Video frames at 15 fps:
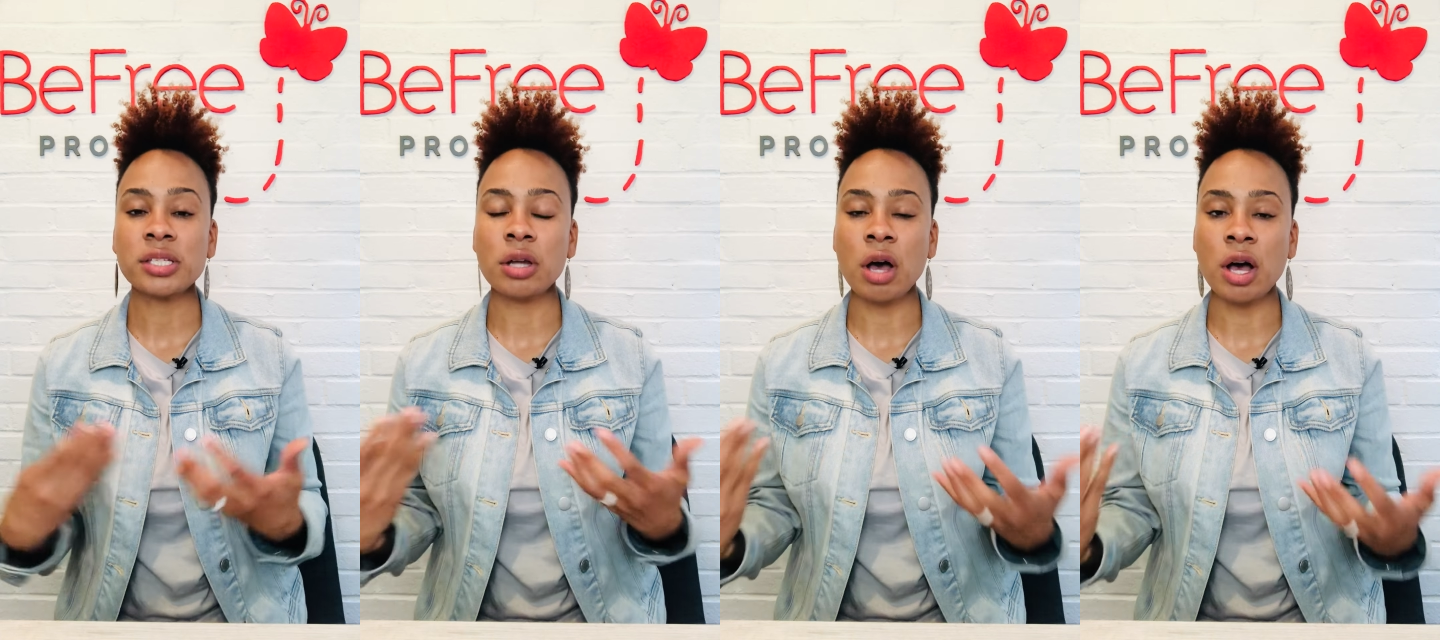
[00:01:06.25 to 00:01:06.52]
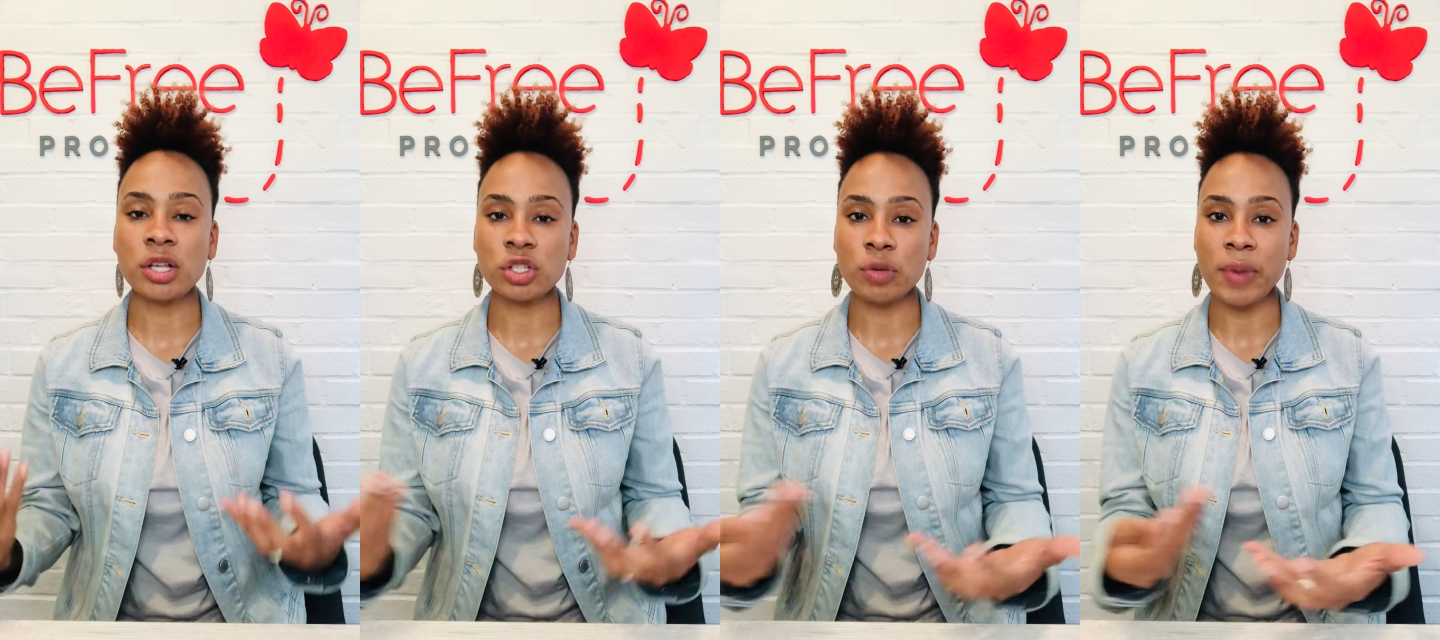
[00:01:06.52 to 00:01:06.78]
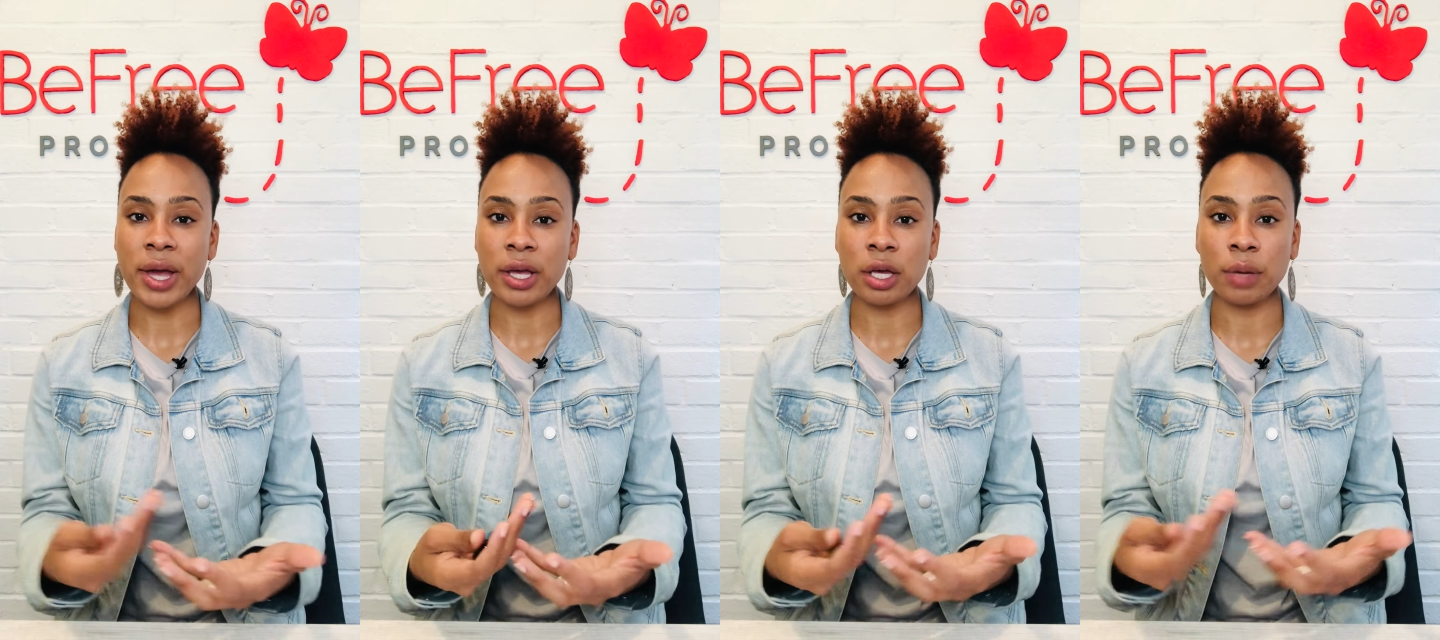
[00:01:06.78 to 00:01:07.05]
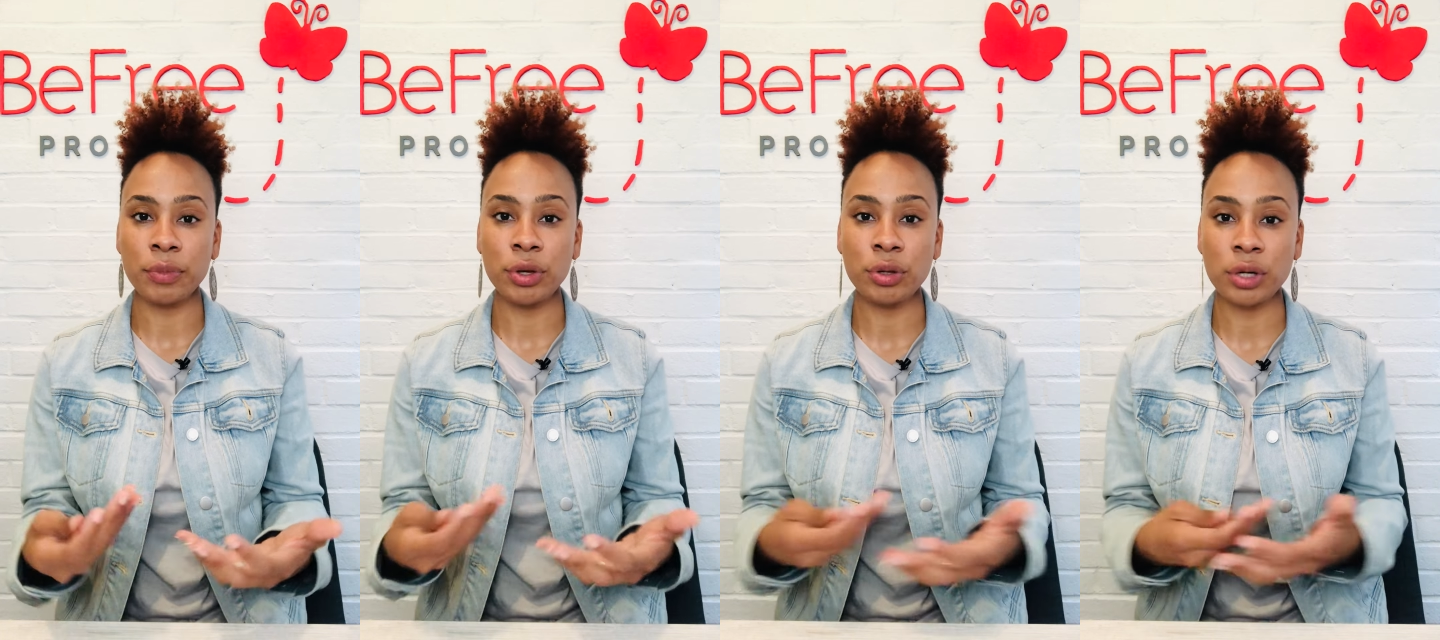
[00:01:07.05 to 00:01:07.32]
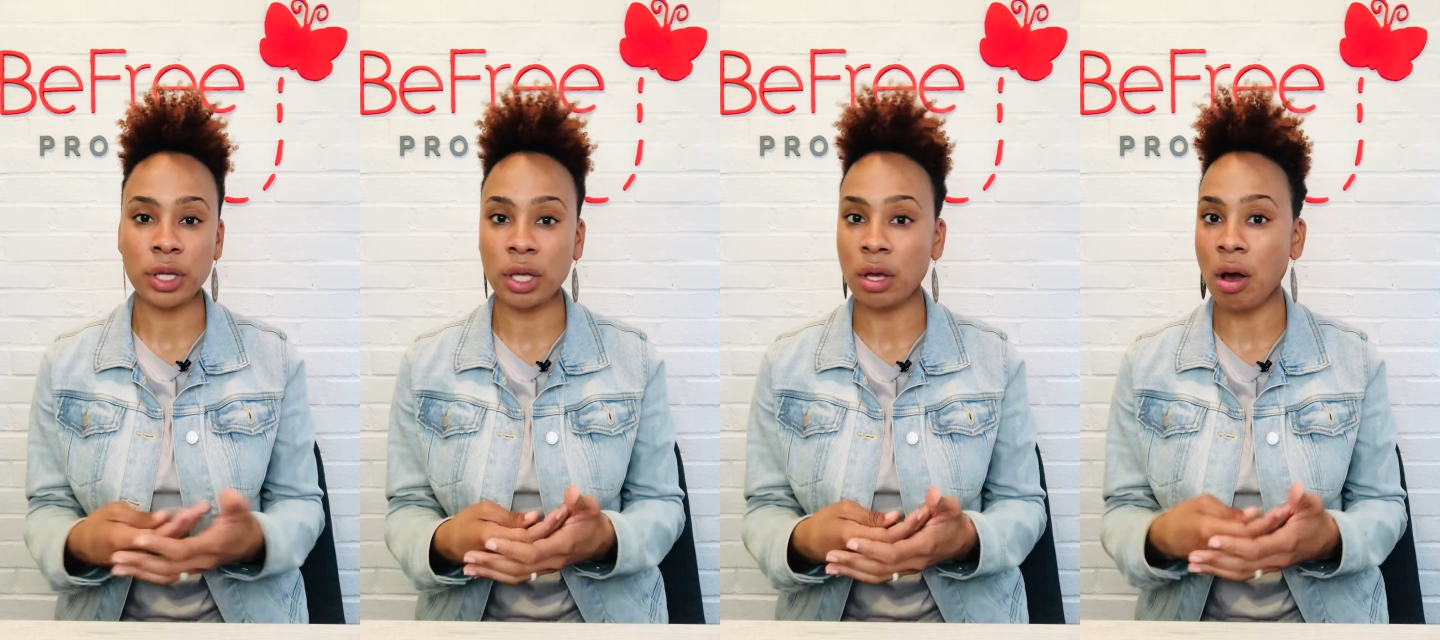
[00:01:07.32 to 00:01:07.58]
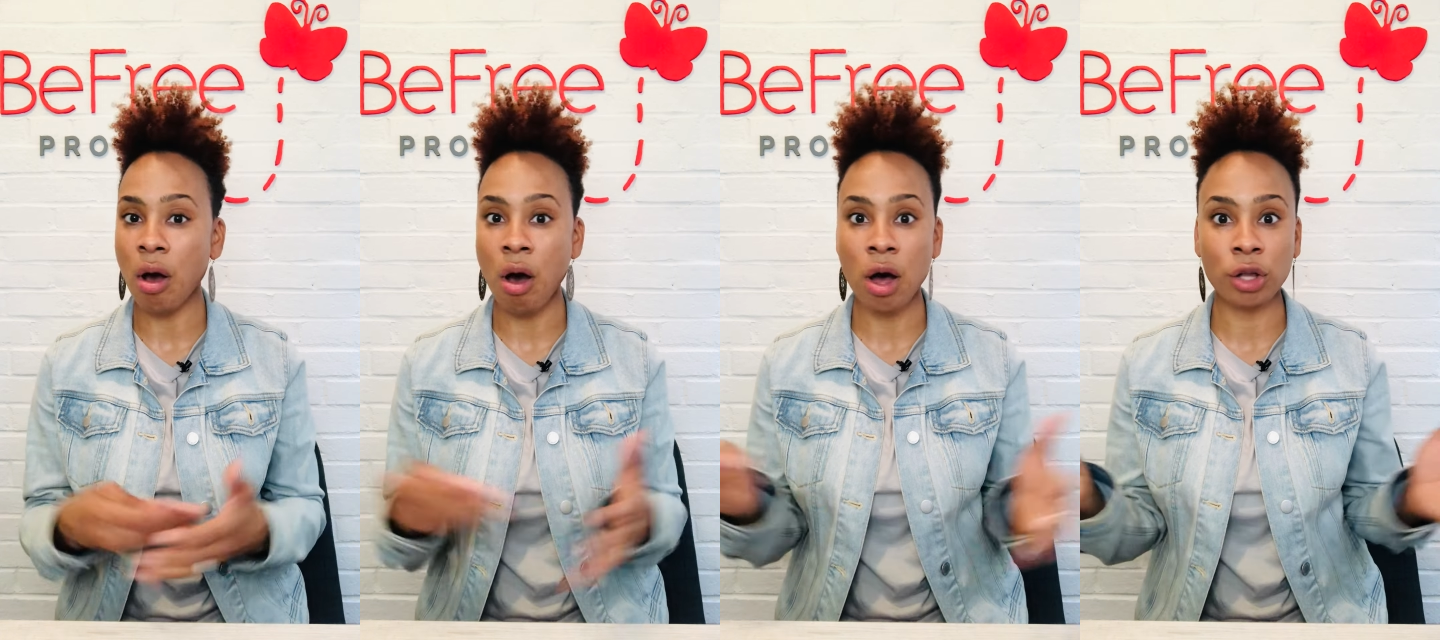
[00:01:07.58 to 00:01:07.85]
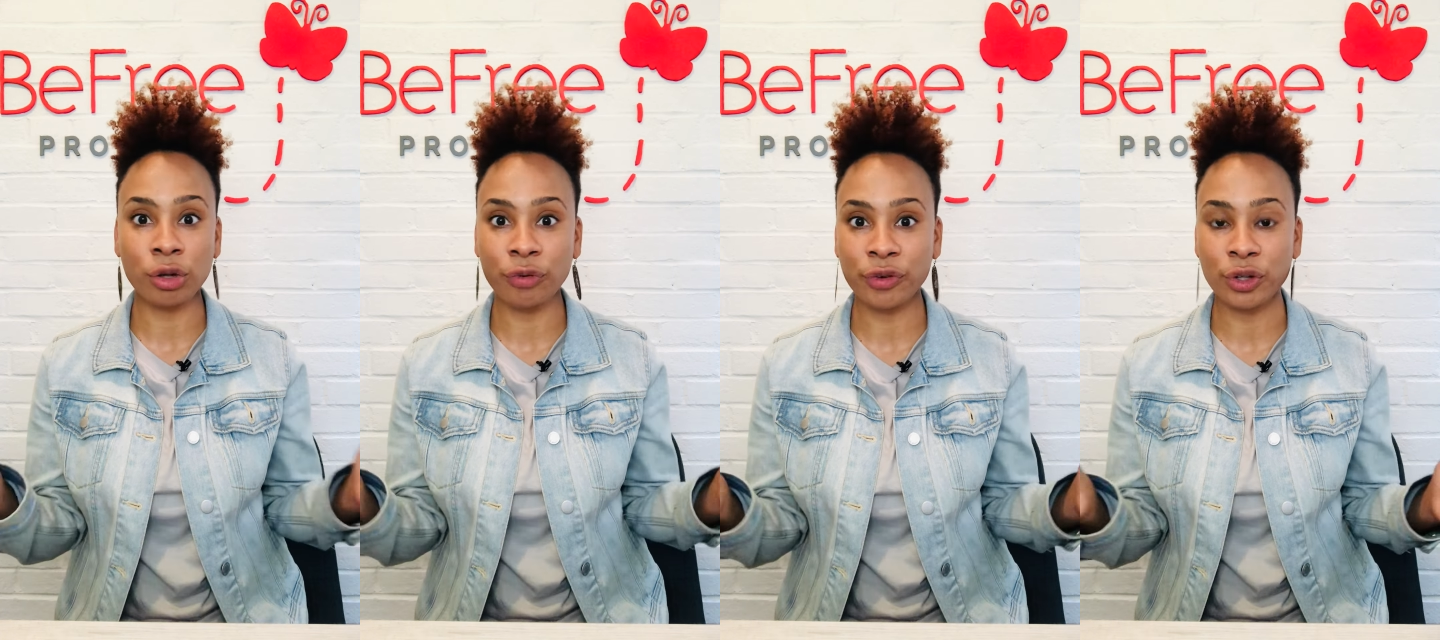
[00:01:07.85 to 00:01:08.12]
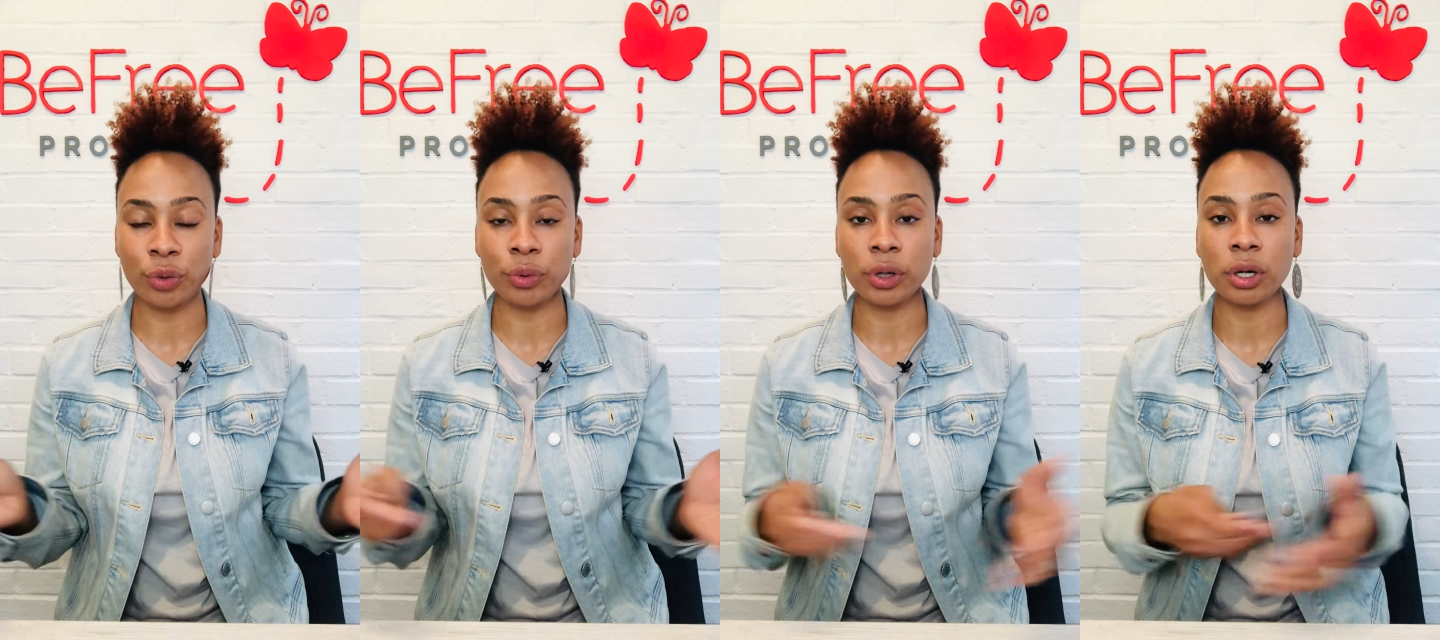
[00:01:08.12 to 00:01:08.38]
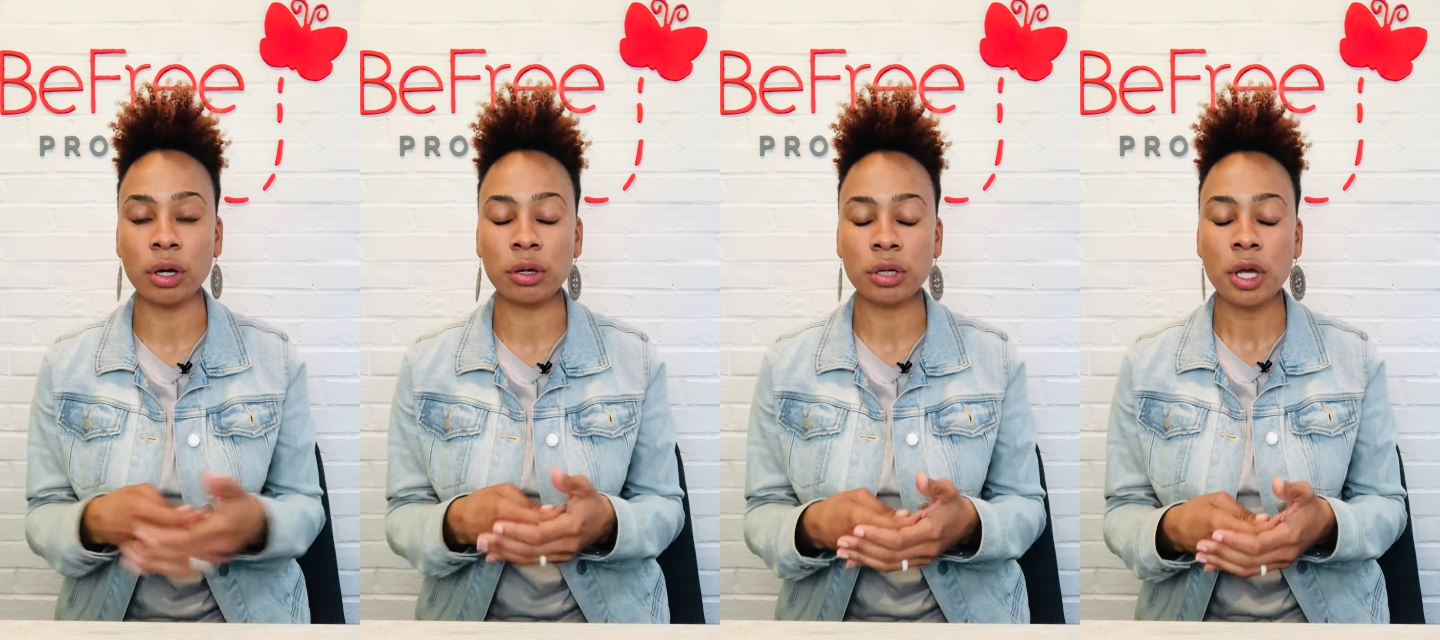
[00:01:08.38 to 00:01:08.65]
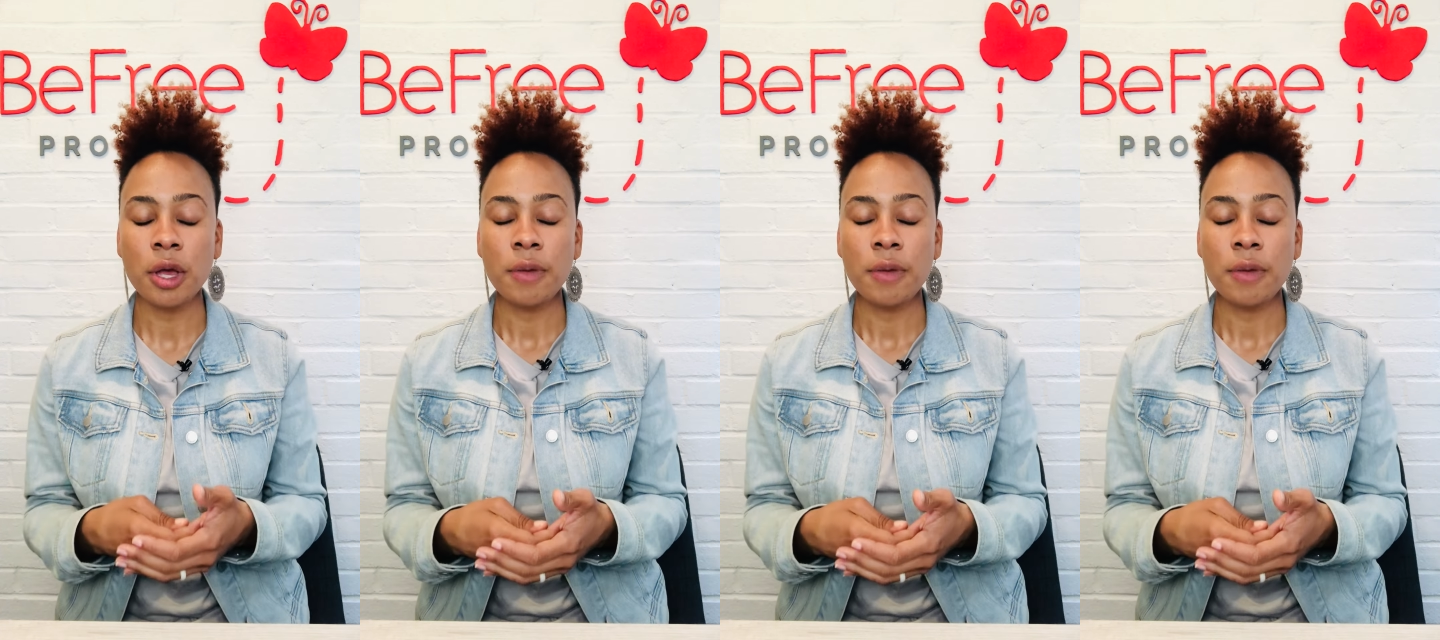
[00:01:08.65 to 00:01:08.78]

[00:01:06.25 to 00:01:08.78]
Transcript: and also my community all over the world.